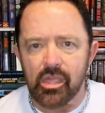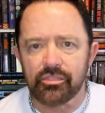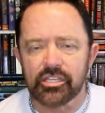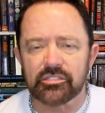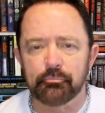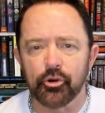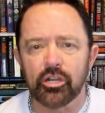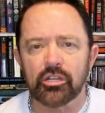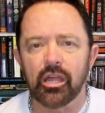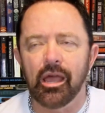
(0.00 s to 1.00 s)
This
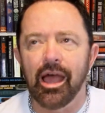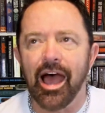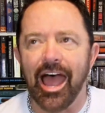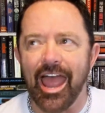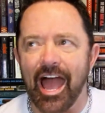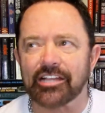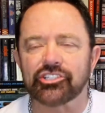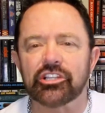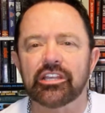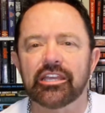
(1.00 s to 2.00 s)
book, I
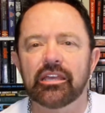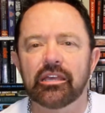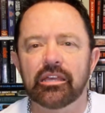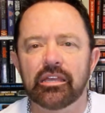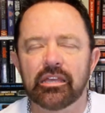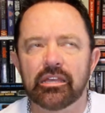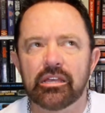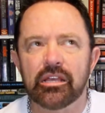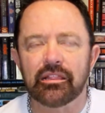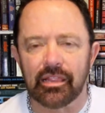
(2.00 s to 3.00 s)
actually
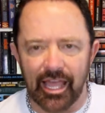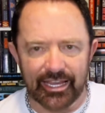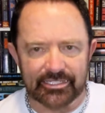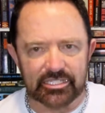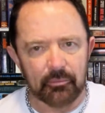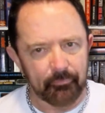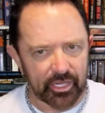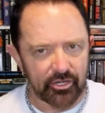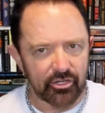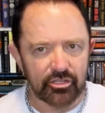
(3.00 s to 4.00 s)
liked
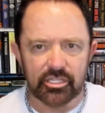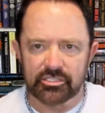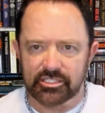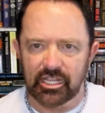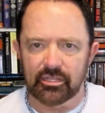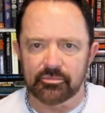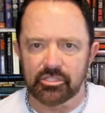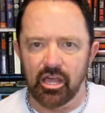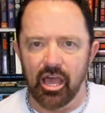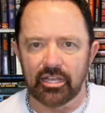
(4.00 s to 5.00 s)
better than Salem's
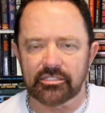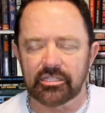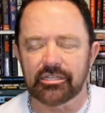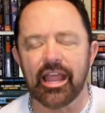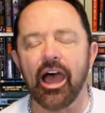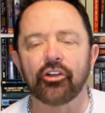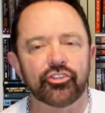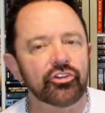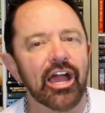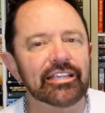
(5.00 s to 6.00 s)
Lot. Now,
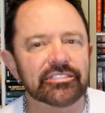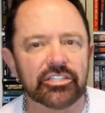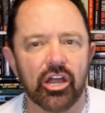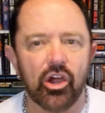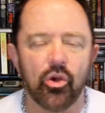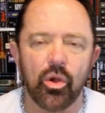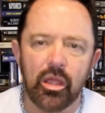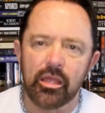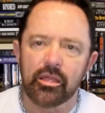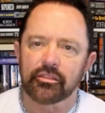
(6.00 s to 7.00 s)
you guys know
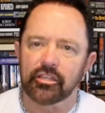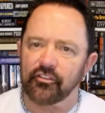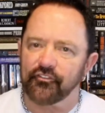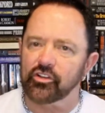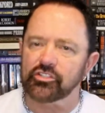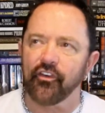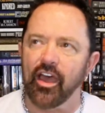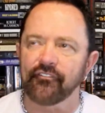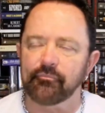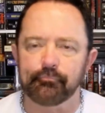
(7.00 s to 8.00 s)
that the first
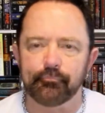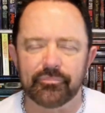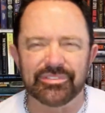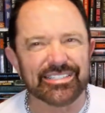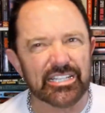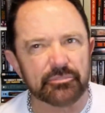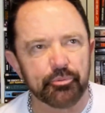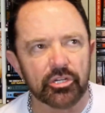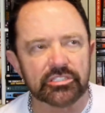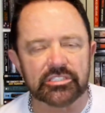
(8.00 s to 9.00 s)
6
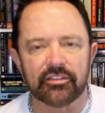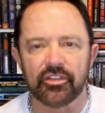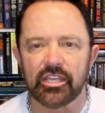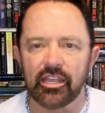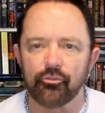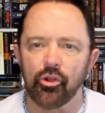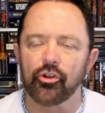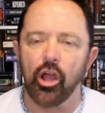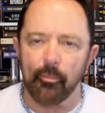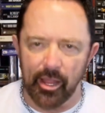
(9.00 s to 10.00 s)
books Stephen King
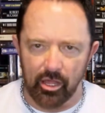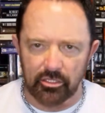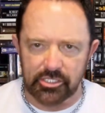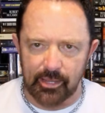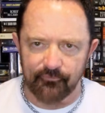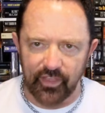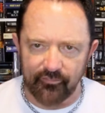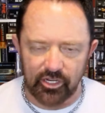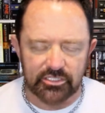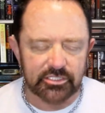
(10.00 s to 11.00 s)
wrote are my all-time
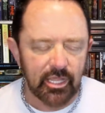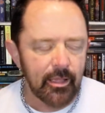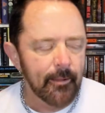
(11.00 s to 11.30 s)
favorites.